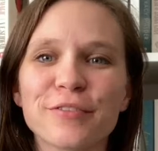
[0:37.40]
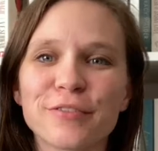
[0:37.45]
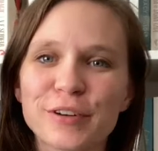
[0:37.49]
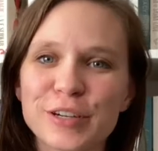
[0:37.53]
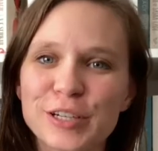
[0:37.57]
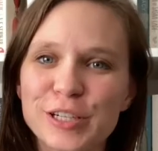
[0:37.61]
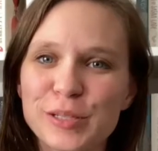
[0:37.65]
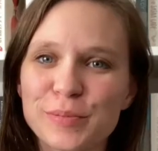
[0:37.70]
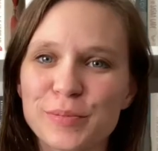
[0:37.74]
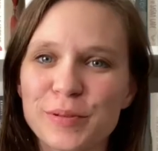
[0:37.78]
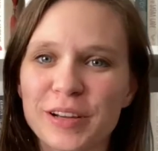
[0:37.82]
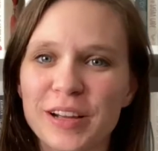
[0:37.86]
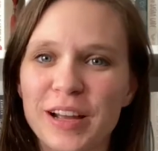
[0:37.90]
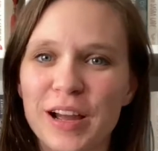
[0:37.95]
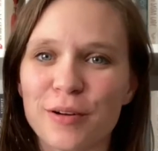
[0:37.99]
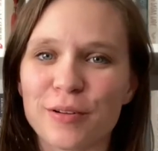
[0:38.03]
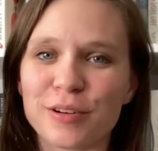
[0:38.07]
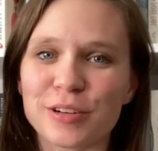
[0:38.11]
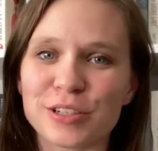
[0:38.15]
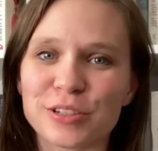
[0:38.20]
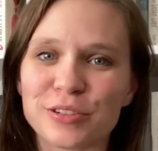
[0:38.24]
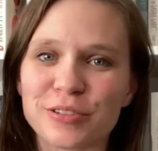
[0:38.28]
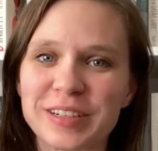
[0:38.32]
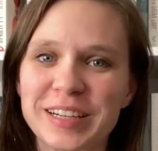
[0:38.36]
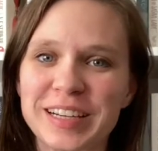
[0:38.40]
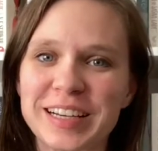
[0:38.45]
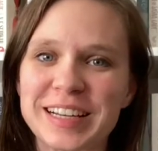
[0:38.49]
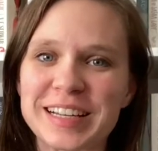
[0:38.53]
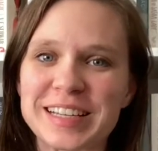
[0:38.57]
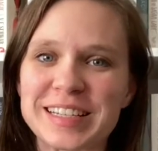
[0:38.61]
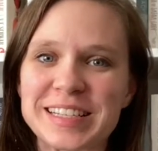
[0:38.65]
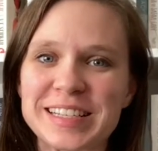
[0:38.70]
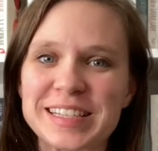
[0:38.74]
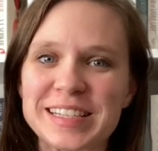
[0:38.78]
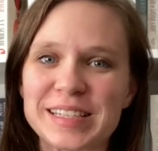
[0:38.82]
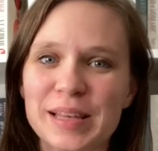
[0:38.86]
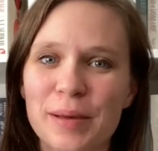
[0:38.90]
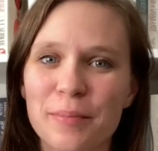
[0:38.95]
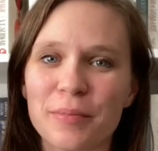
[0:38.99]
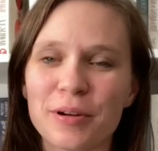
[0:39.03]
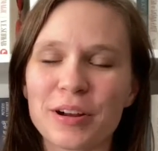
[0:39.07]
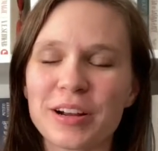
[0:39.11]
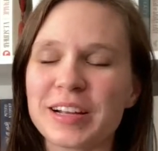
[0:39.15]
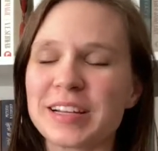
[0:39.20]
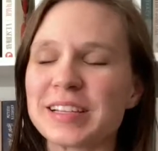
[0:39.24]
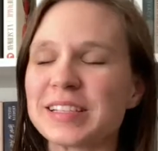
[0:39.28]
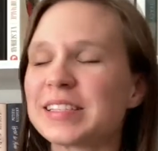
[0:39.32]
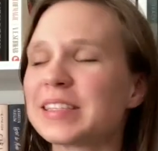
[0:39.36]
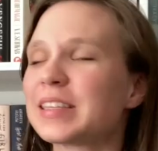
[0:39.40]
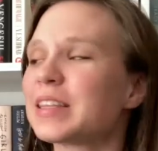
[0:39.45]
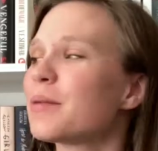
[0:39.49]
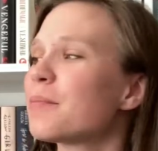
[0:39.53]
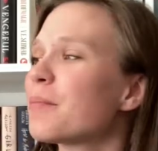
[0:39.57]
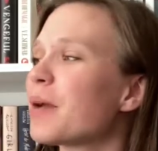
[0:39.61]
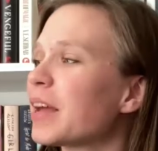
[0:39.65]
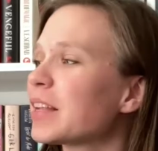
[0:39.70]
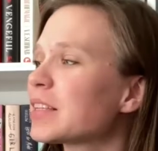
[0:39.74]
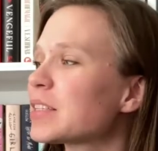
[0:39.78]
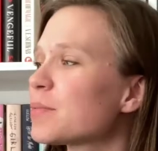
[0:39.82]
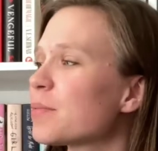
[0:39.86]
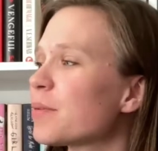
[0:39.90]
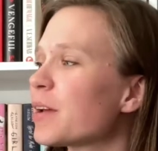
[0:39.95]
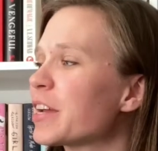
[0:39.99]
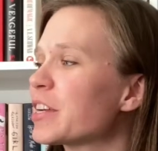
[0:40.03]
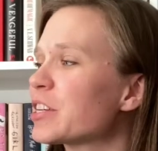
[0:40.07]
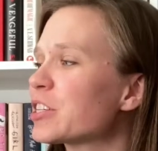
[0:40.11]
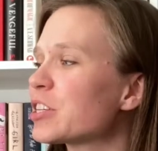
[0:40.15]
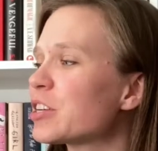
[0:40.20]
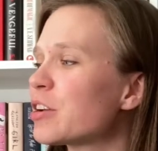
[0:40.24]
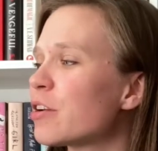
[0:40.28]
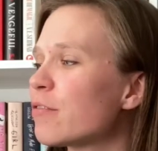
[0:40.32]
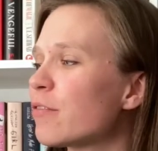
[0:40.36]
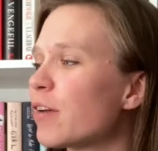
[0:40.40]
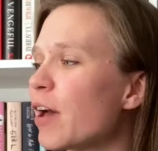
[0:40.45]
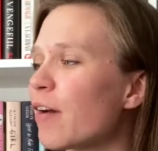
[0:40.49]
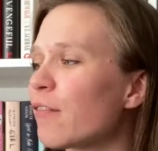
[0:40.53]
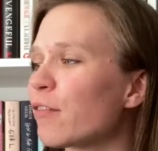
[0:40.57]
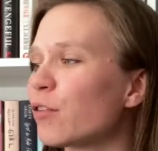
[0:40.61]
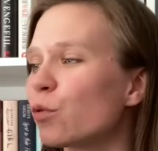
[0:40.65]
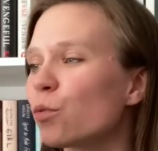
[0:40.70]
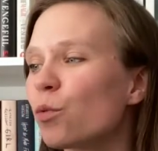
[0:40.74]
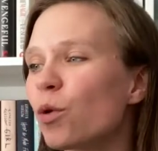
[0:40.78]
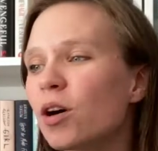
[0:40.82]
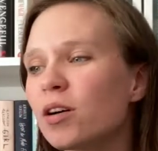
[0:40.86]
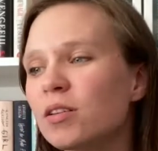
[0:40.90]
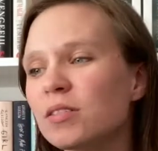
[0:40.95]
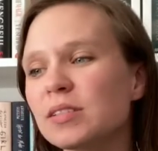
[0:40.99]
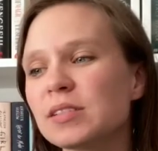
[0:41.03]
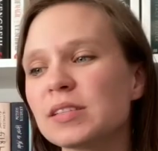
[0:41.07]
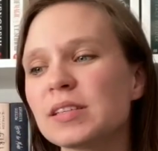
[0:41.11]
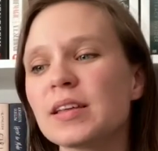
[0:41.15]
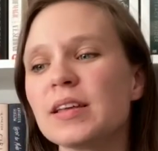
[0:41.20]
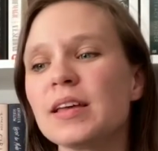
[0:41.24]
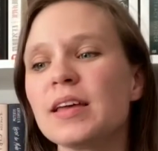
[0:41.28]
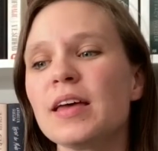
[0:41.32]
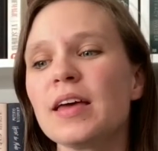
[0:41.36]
first book I want to read in December is The Emancipation of Evan Walls.